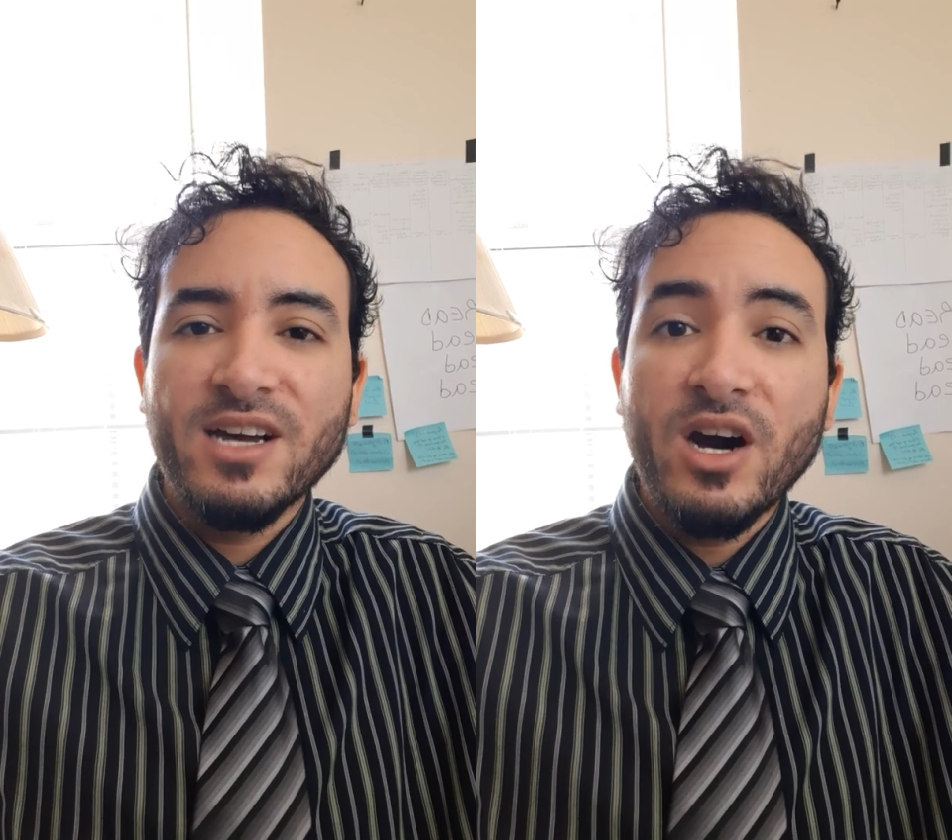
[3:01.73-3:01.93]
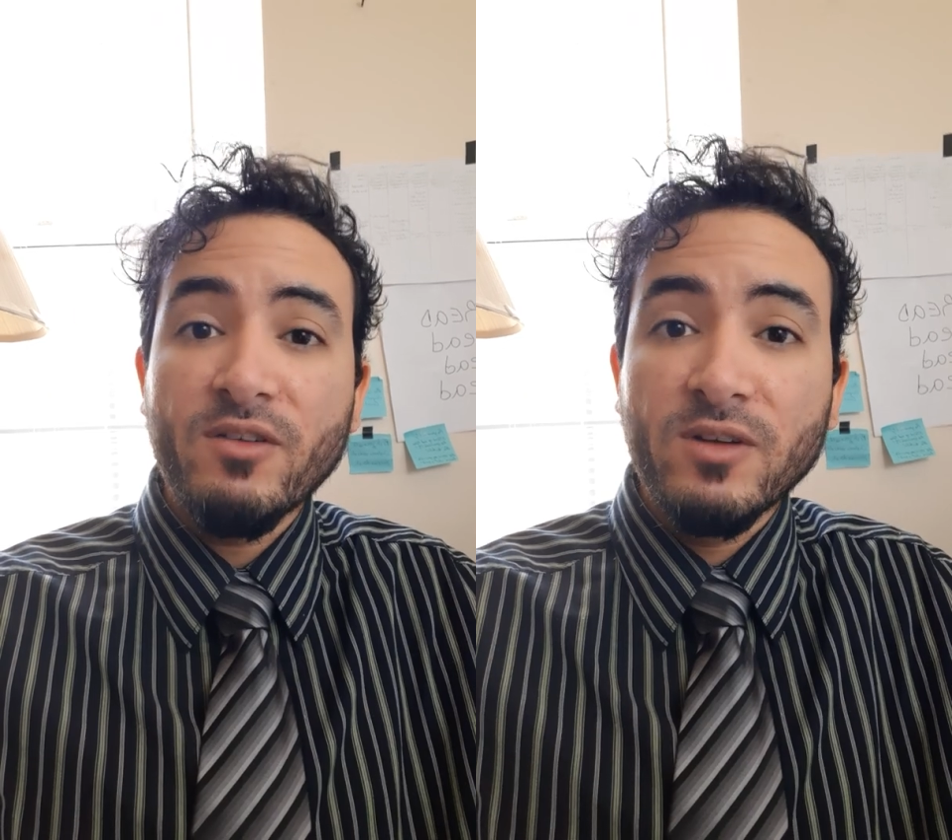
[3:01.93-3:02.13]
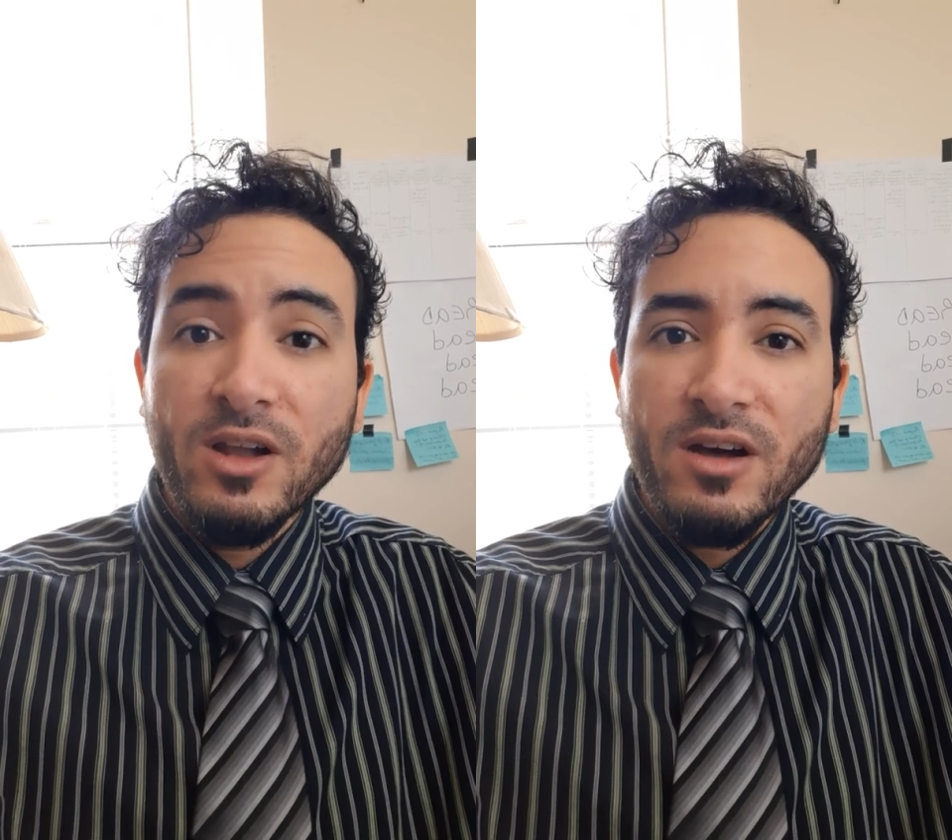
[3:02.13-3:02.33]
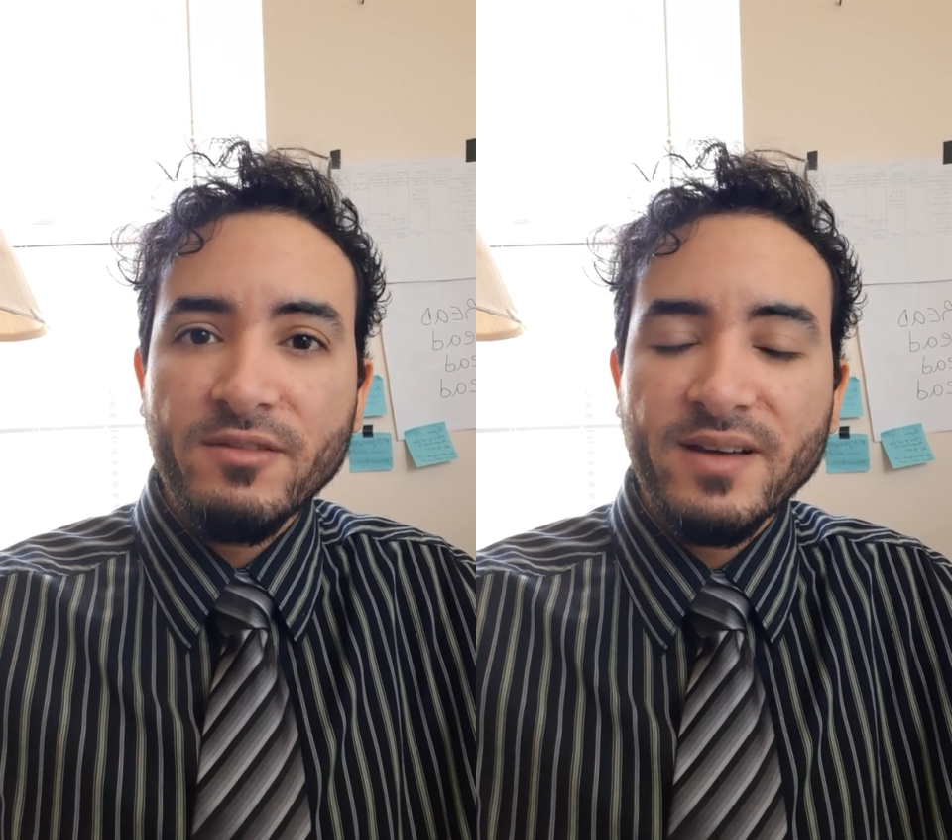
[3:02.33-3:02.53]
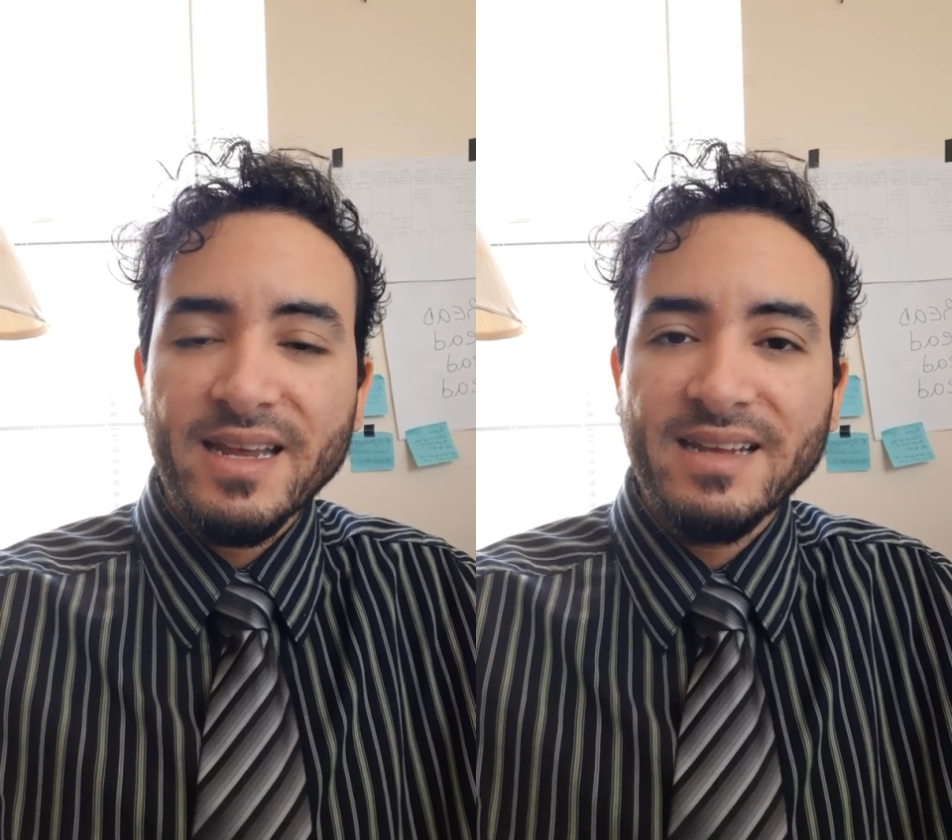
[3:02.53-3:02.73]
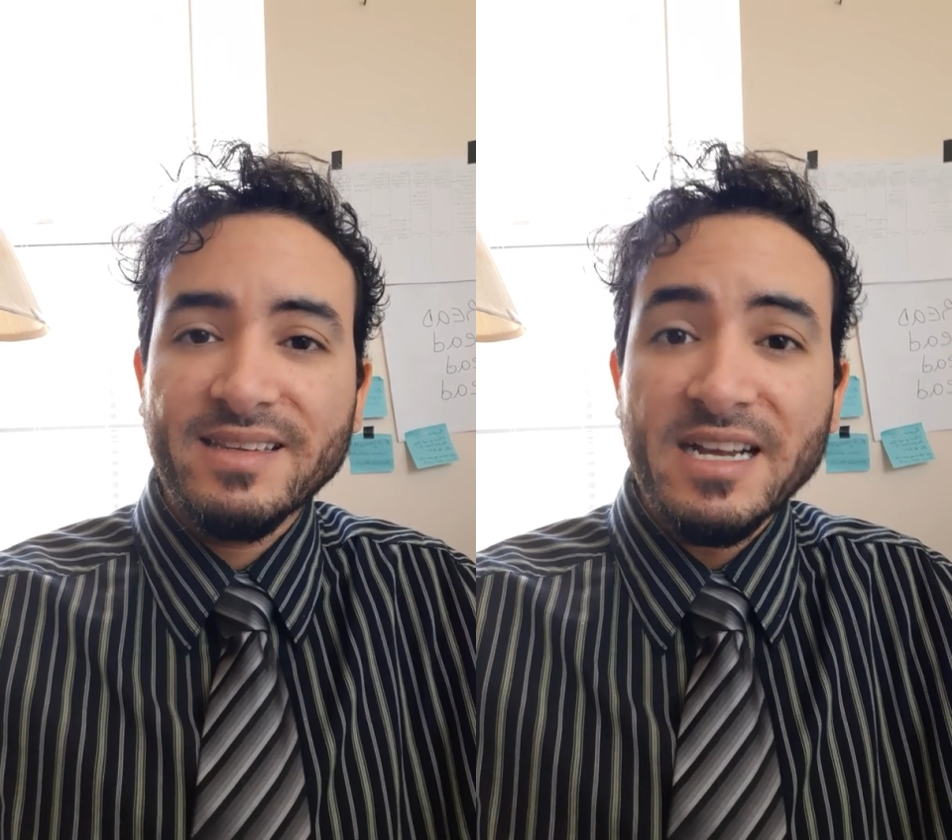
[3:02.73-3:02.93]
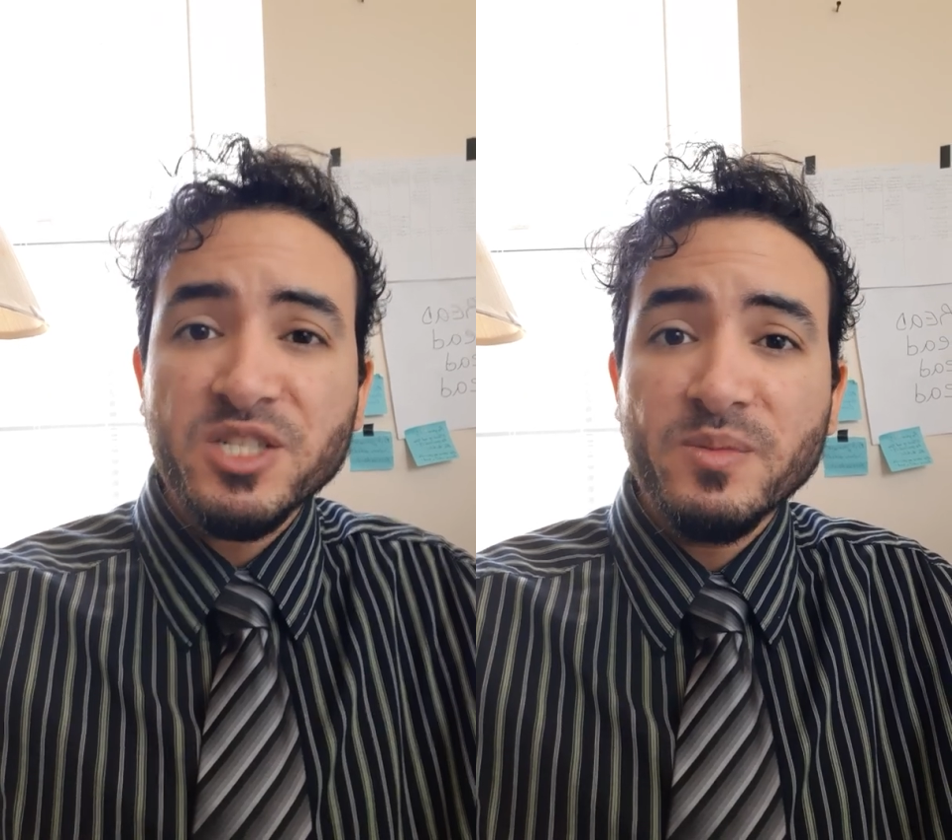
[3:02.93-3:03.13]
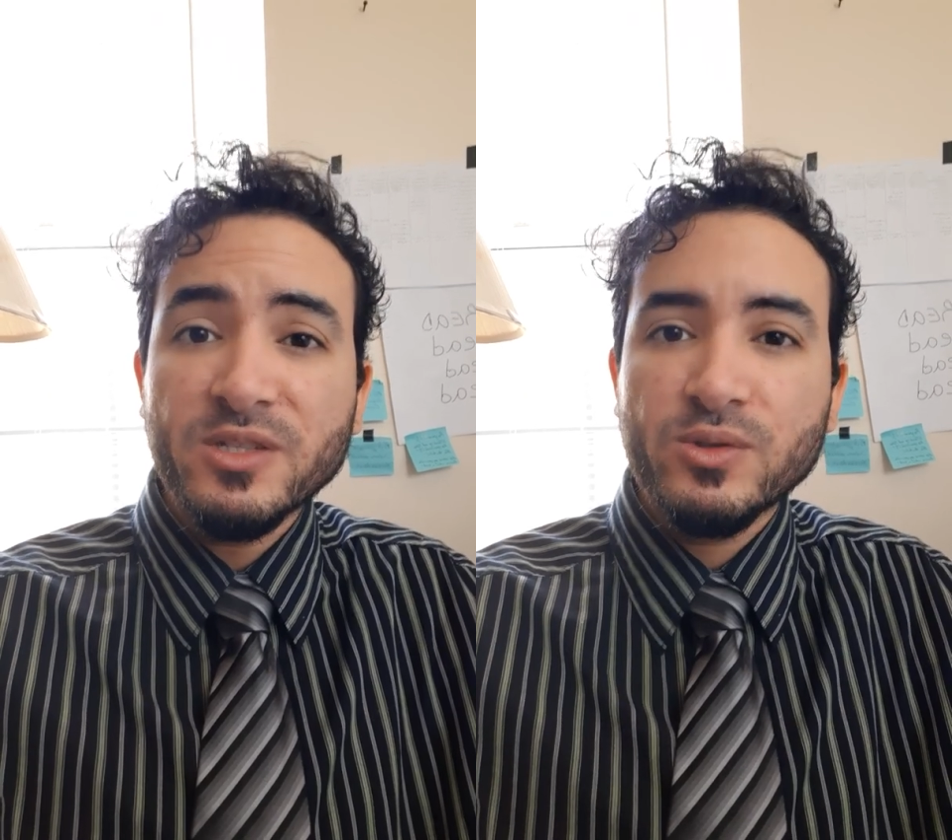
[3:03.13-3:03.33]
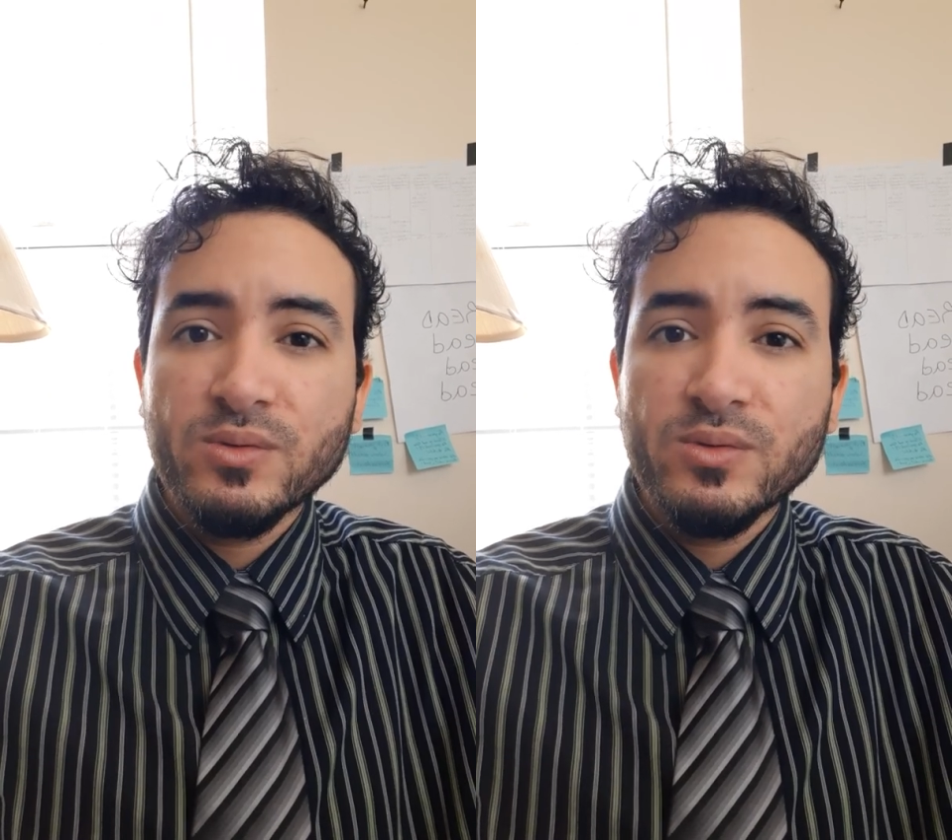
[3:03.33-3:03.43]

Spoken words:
of love and attachment